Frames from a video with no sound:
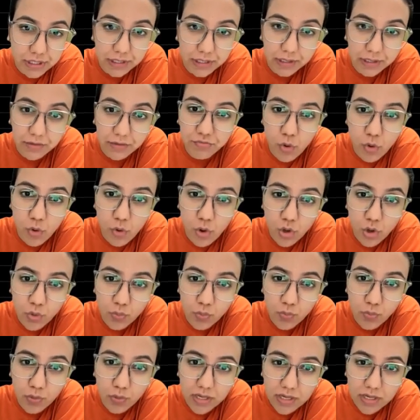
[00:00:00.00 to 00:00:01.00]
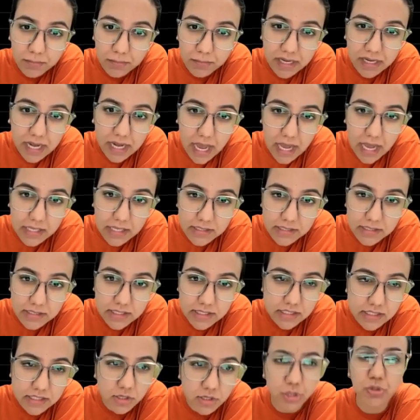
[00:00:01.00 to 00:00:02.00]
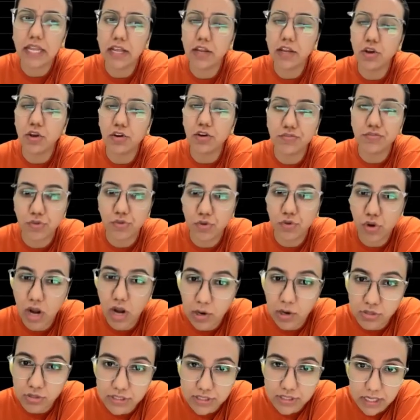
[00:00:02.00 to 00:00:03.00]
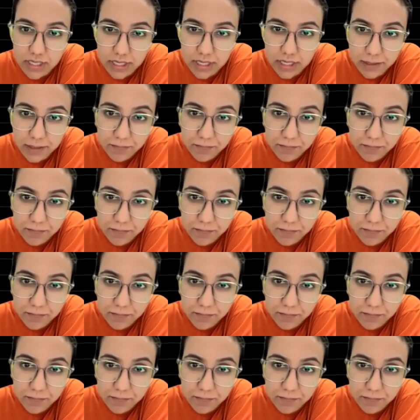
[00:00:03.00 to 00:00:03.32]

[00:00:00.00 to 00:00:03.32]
4 will remain as it is, or you can take your 4 outside.